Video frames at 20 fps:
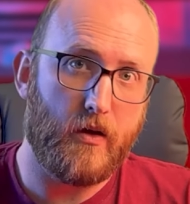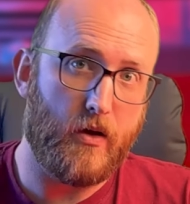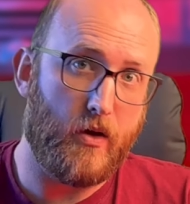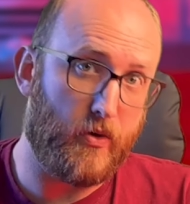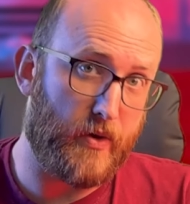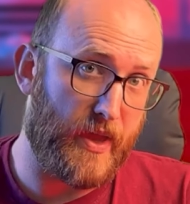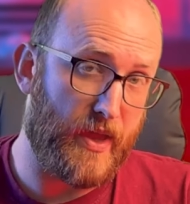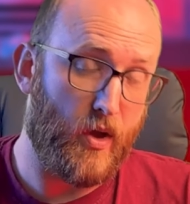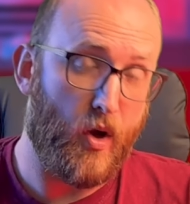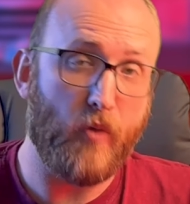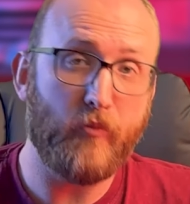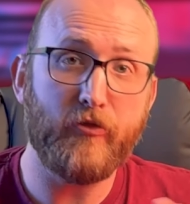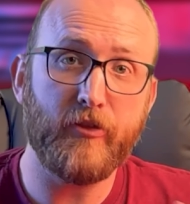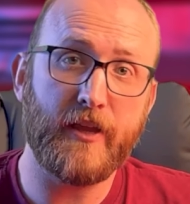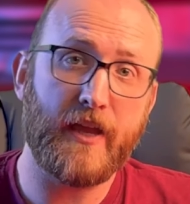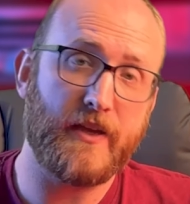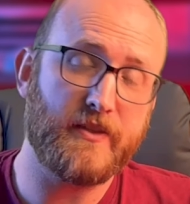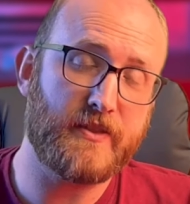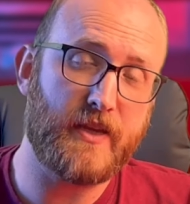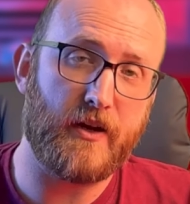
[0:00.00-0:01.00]
Okay,
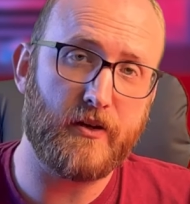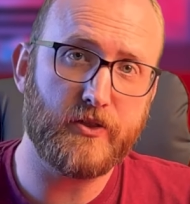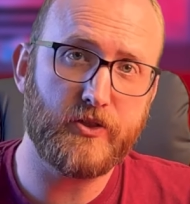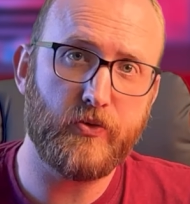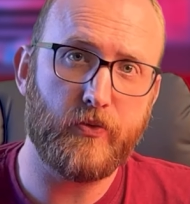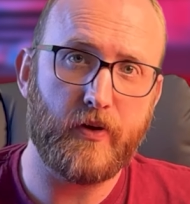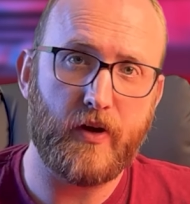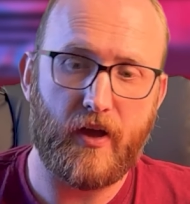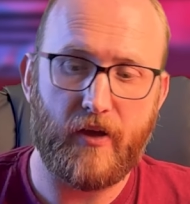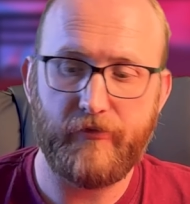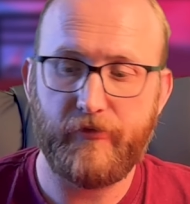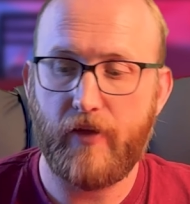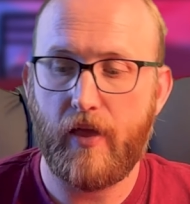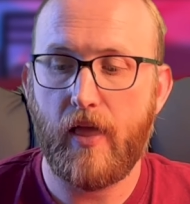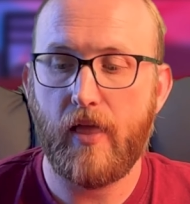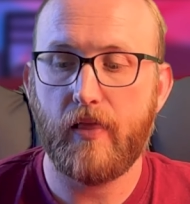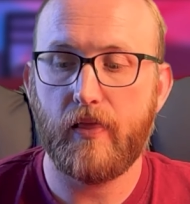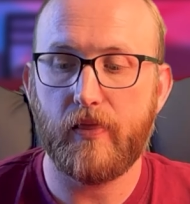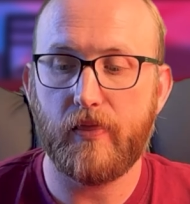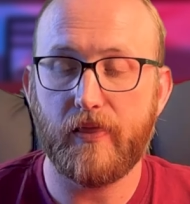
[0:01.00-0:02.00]
hopefully I scared you enough.
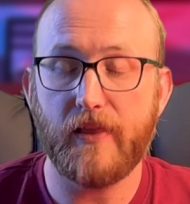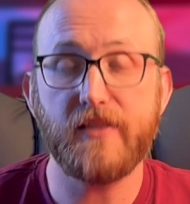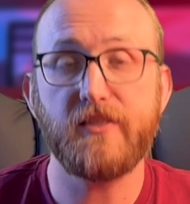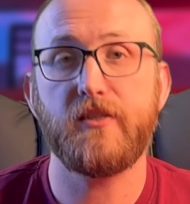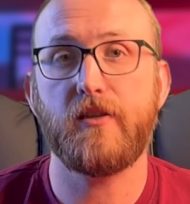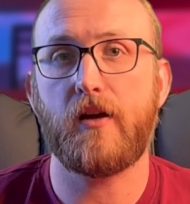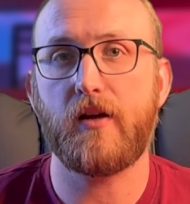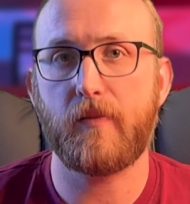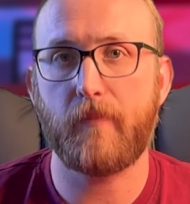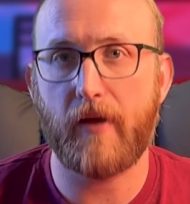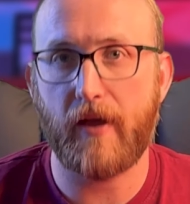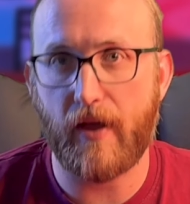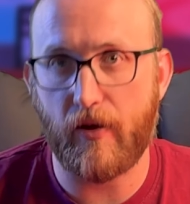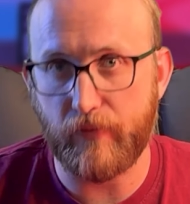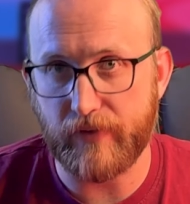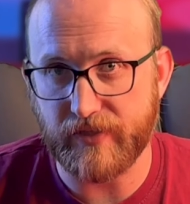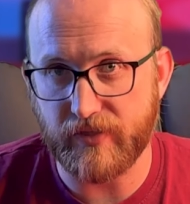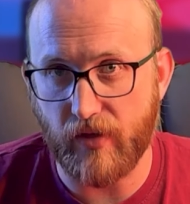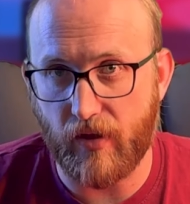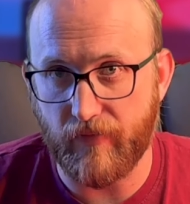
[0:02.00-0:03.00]
Let's talk about how
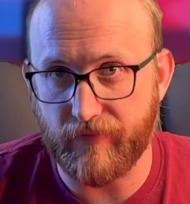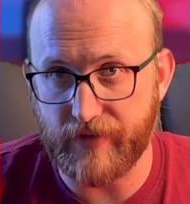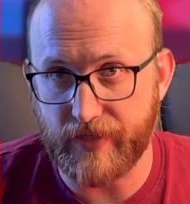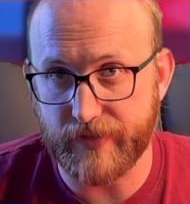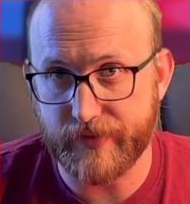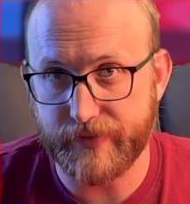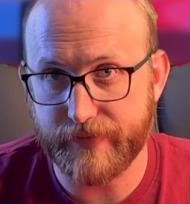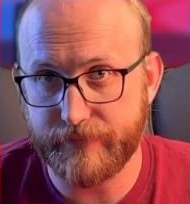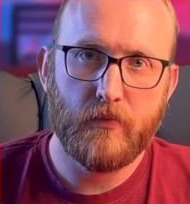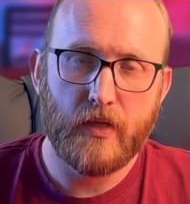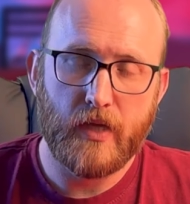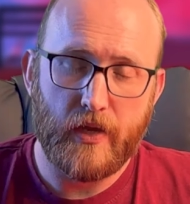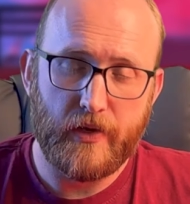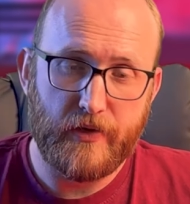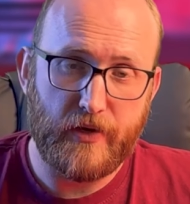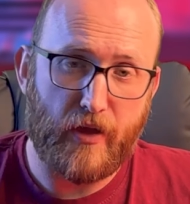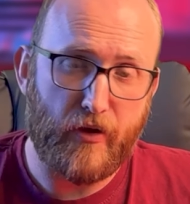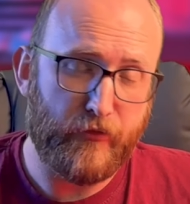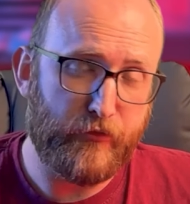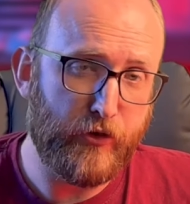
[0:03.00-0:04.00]
we solve this.
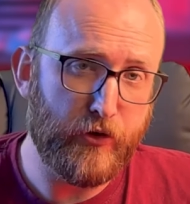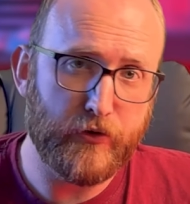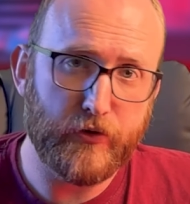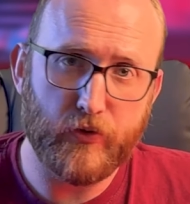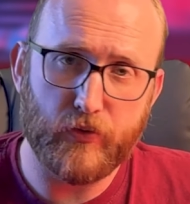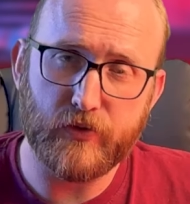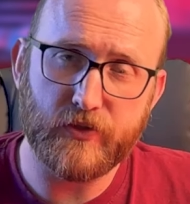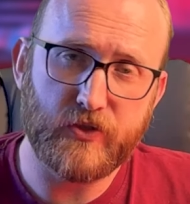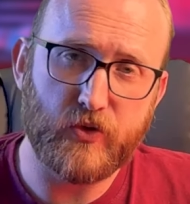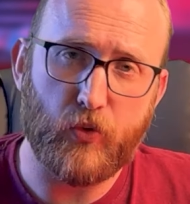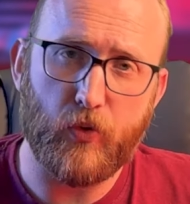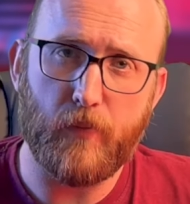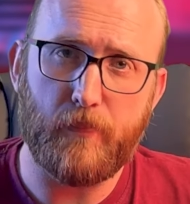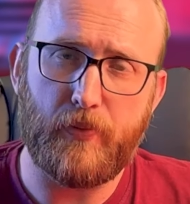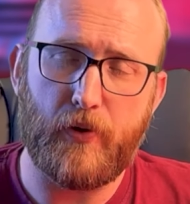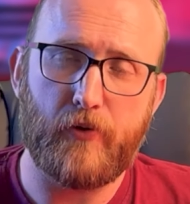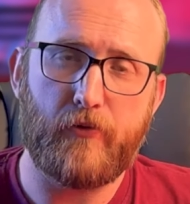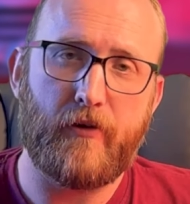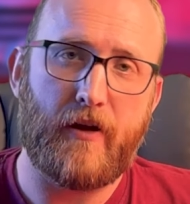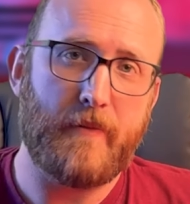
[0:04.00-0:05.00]
Now, if you're an old school
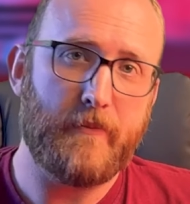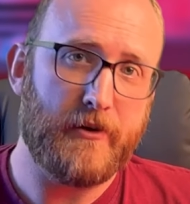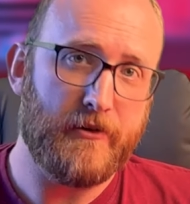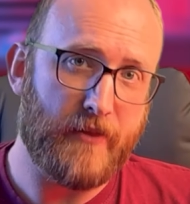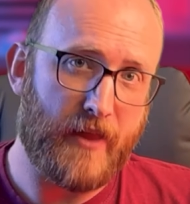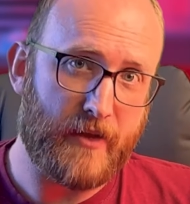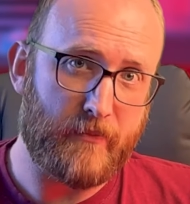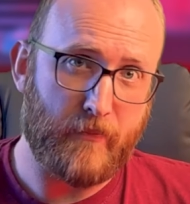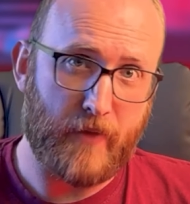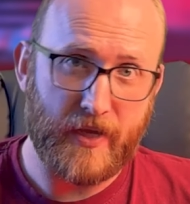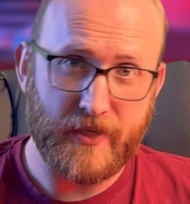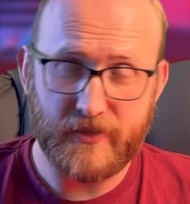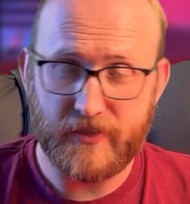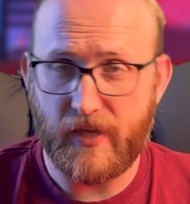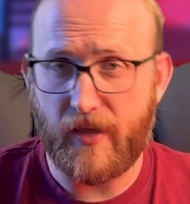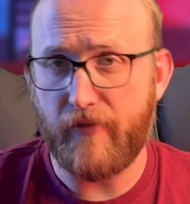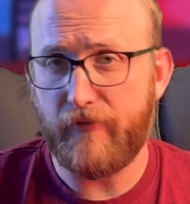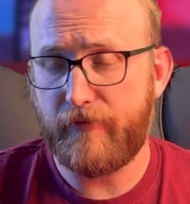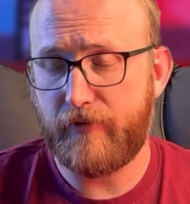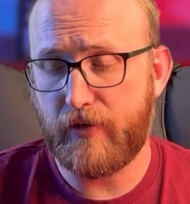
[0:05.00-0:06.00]
programmer like
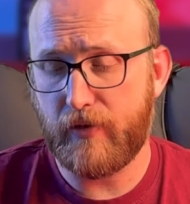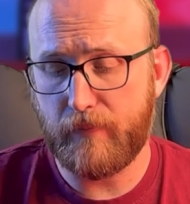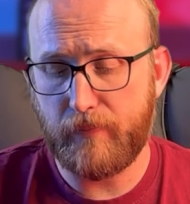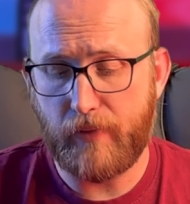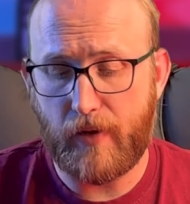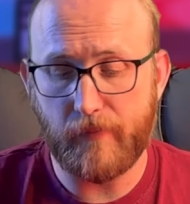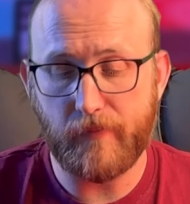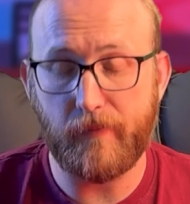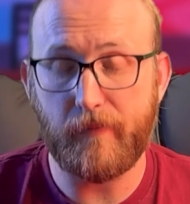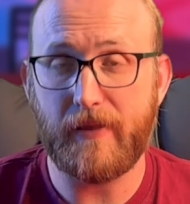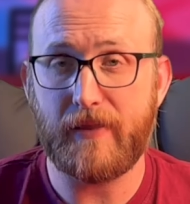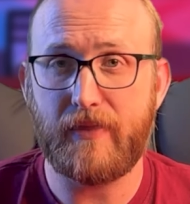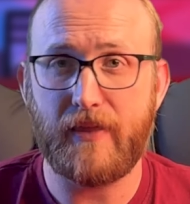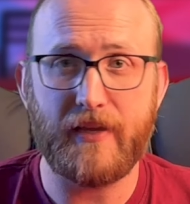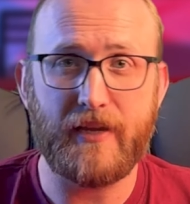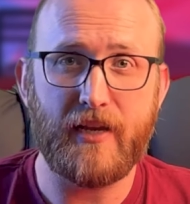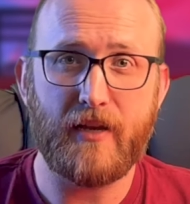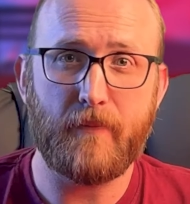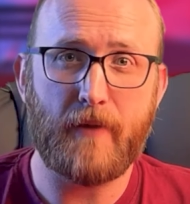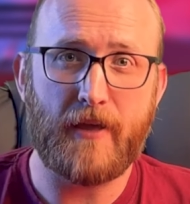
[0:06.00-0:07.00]
myself, you're probably
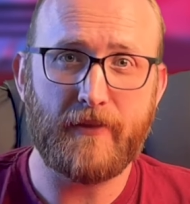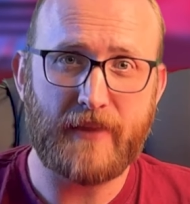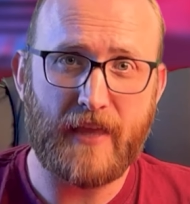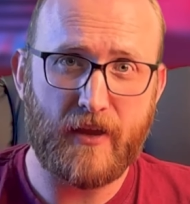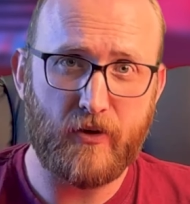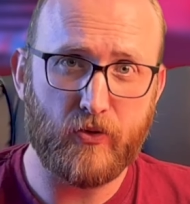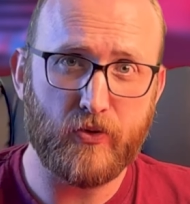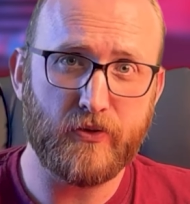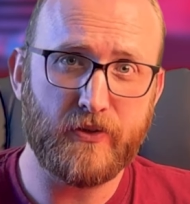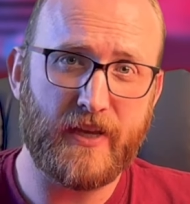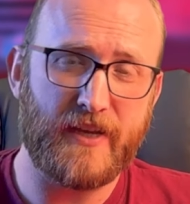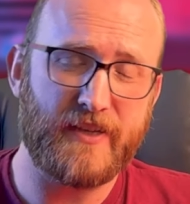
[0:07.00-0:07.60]
thinking about that old